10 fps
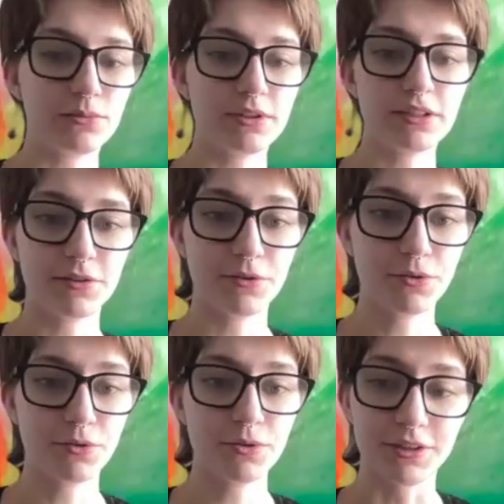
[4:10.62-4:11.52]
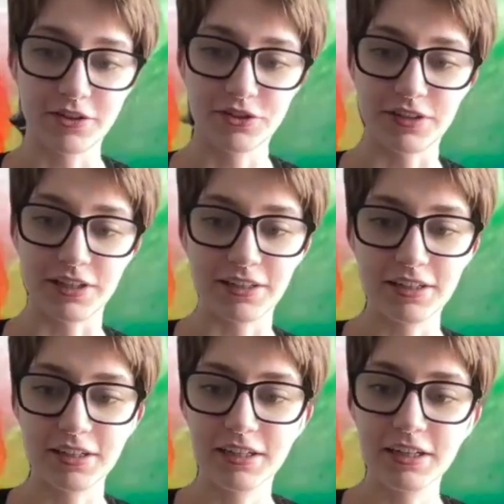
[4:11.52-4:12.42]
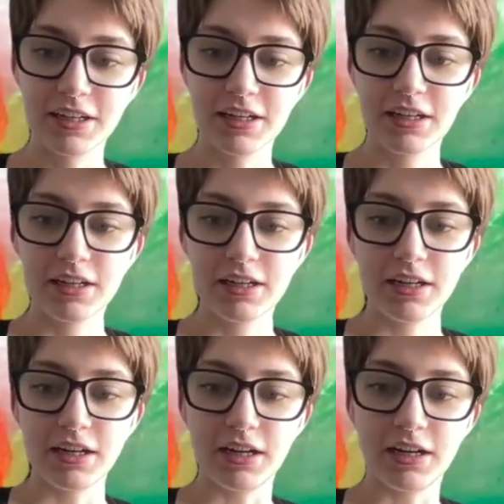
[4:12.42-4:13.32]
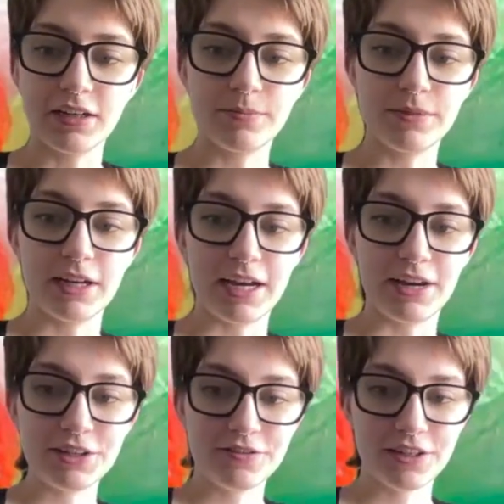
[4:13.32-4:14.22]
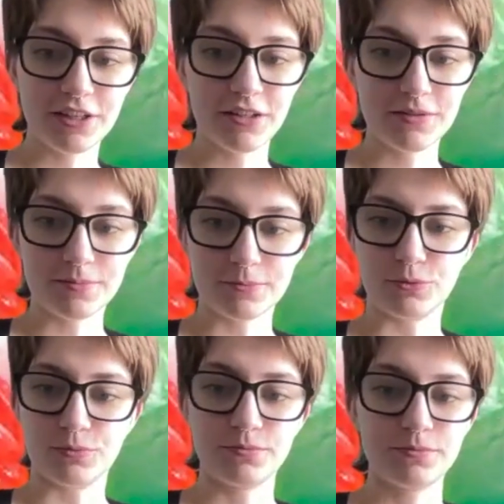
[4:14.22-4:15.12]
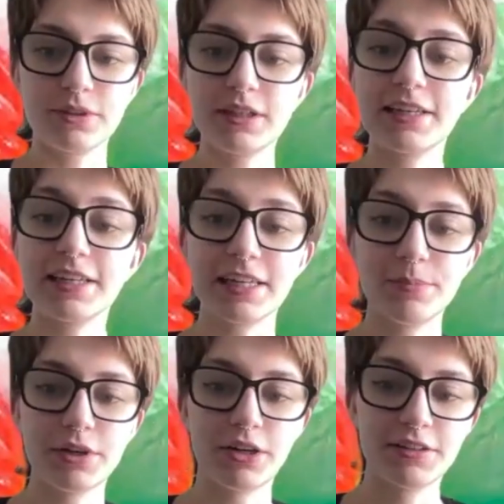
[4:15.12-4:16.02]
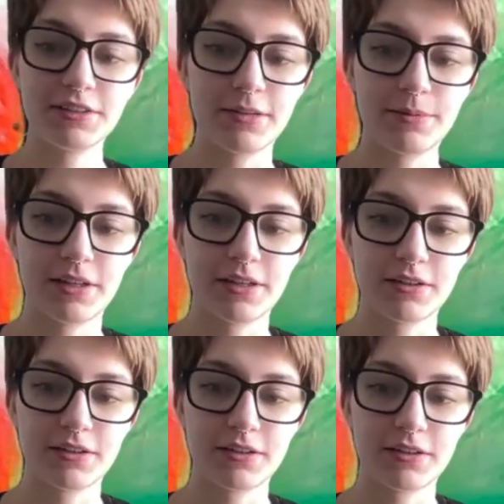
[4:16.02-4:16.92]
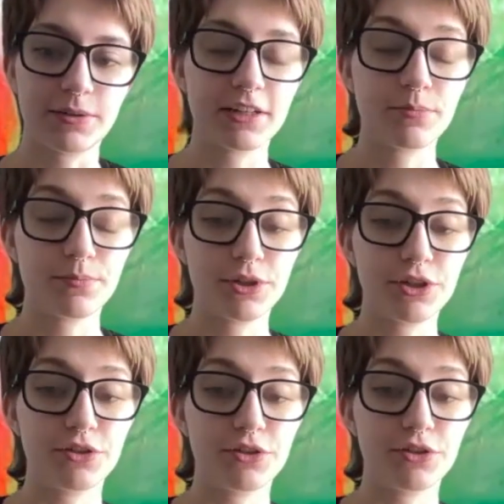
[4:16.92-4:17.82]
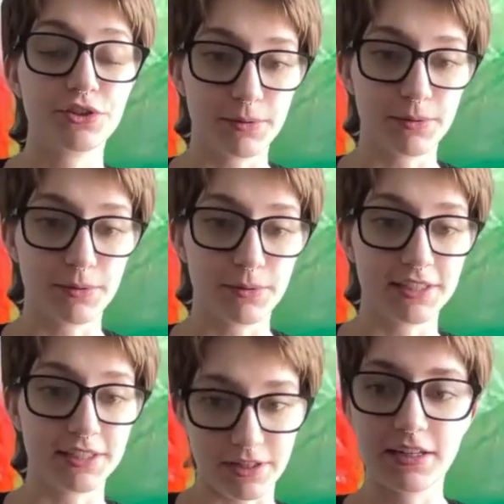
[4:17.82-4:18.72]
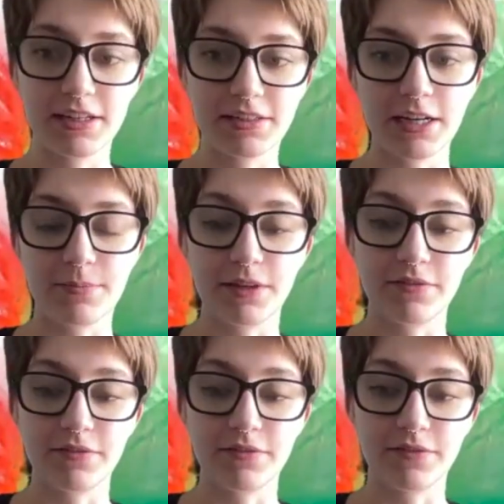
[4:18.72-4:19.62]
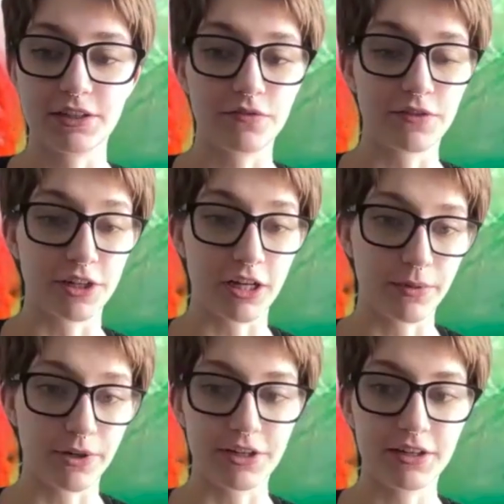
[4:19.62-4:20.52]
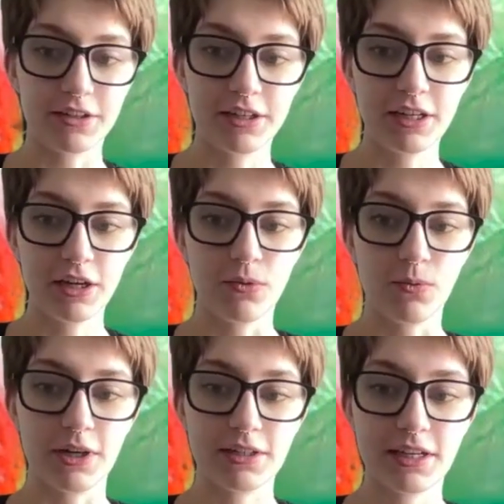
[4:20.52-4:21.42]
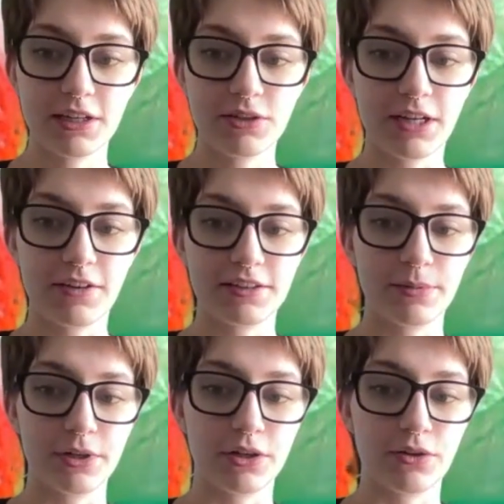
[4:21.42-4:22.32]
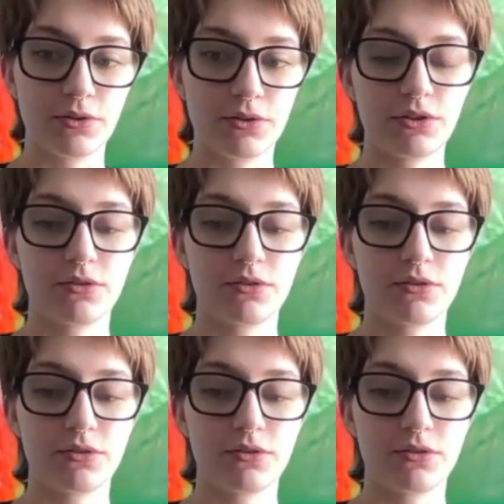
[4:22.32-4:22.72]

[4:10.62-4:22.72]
is really cool, actually. How do you feel? EPR is coming, so extended producer responsibility is coming very soon for Alberta. What can you tell us about